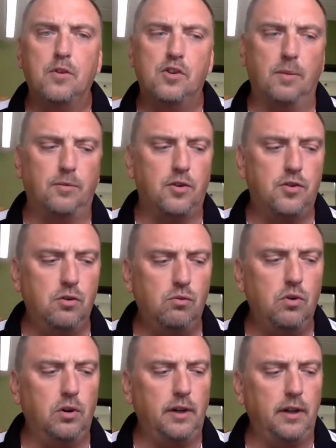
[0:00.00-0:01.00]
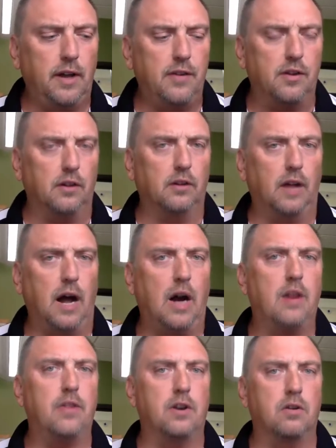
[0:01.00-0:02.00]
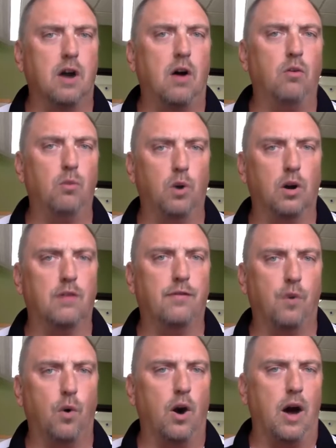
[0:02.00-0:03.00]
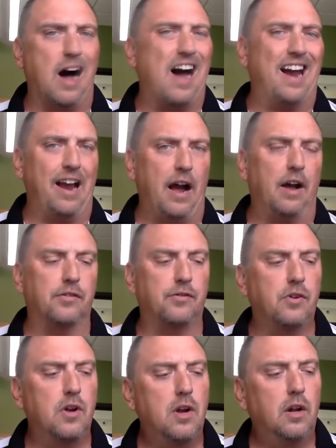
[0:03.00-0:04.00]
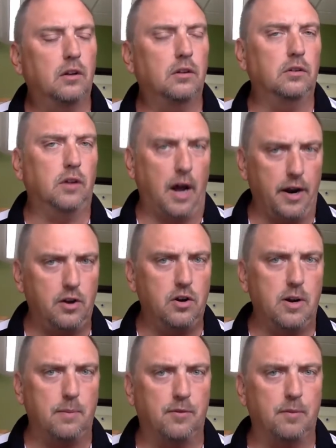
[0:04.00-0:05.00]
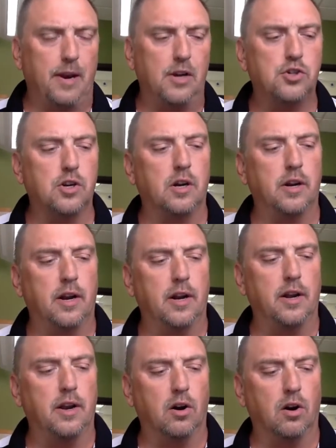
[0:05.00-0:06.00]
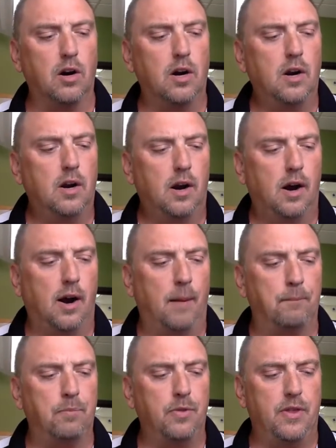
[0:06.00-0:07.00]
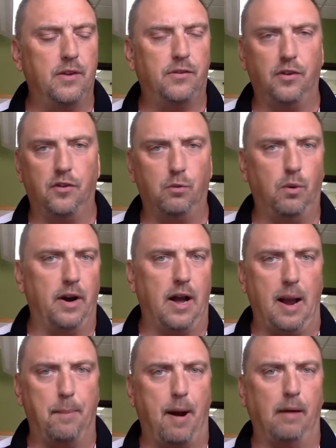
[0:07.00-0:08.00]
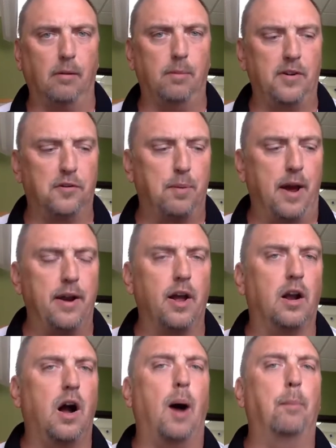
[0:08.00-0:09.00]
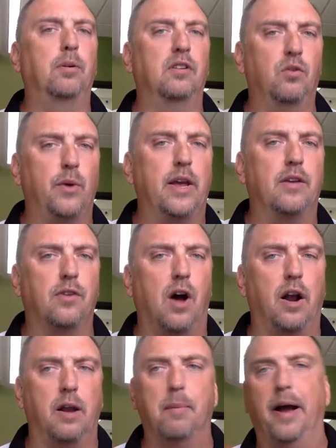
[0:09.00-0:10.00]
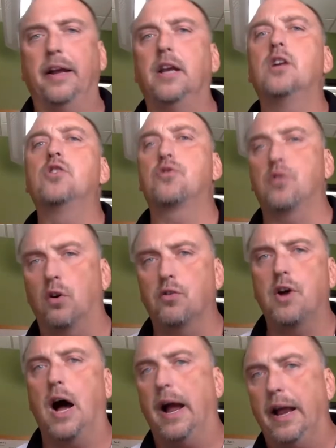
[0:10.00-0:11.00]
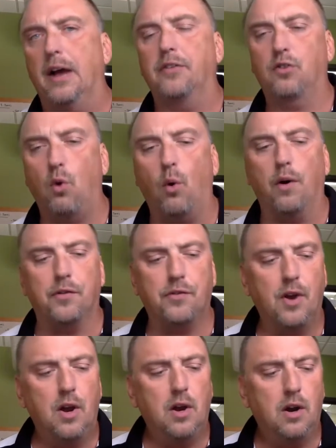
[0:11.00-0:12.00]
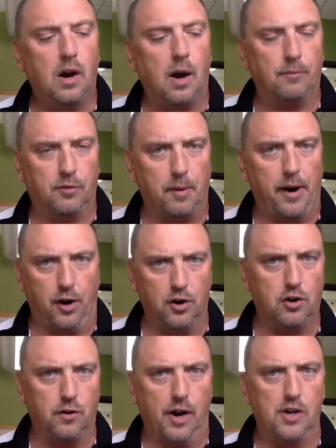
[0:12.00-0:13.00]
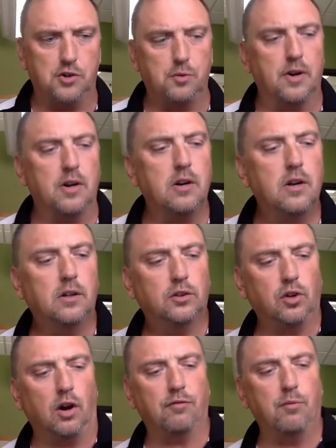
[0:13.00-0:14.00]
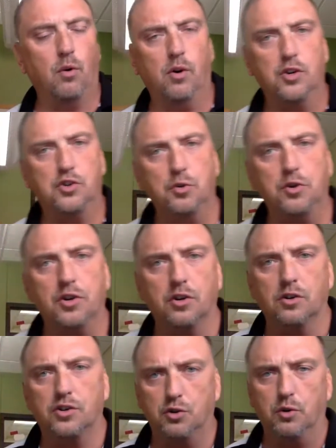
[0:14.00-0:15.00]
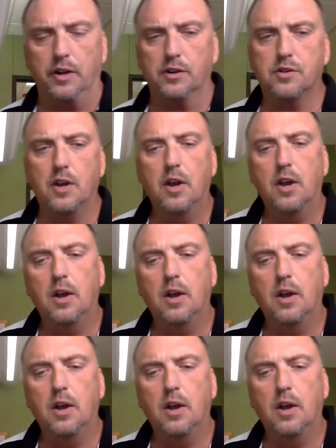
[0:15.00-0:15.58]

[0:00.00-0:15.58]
Chapter 2 really lays a lot of the groundwork for IS. A lot of good information in here. This is what I probably spend a couple of weeks on in my intro to IS course for my undergraduate, sophomore, junior students.